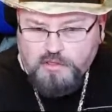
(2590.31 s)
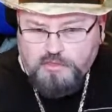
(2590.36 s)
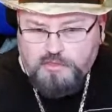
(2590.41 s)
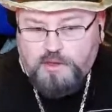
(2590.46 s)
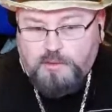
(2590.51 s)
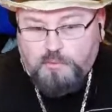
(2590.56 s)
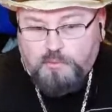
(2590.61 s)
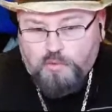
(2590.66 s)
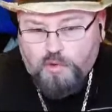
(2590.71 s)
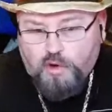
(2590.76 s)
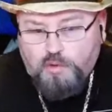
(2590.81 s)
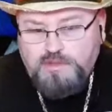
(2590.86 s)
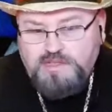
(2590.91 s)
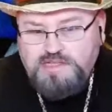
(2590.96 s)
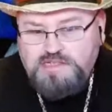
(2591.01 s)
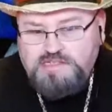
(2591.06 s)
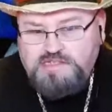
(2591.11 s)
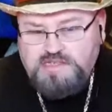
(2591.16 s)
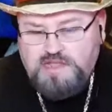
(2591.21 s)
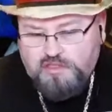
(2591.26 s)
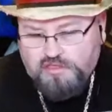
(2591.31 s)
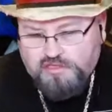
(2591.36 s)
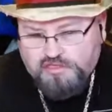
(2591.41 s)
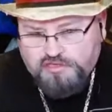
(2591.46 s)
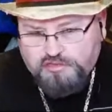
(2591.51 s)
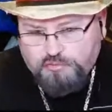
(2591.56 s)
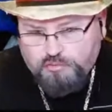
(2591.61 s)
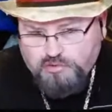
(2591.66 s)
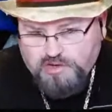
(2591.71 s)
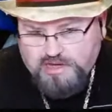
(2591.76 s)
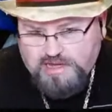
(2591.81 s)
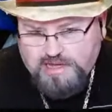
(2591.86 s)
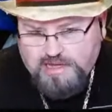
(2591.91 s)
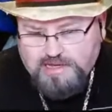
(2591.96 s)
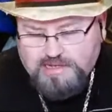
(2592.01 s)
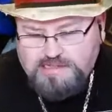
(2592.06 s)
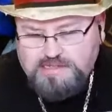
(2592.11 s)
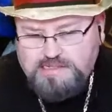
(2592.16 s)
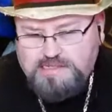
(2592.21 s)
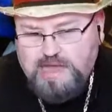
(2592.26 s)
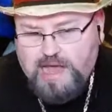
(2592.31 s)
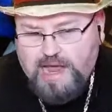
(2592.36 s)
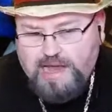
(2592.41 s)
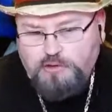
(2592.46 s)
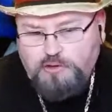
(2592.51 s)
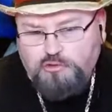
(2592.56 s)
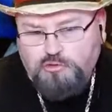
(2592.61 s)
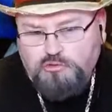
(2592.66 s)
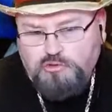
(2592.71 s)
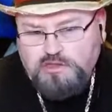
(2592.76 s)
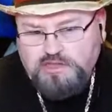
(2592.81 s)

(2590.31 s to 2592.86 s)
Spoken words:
the Romans sent 3 entire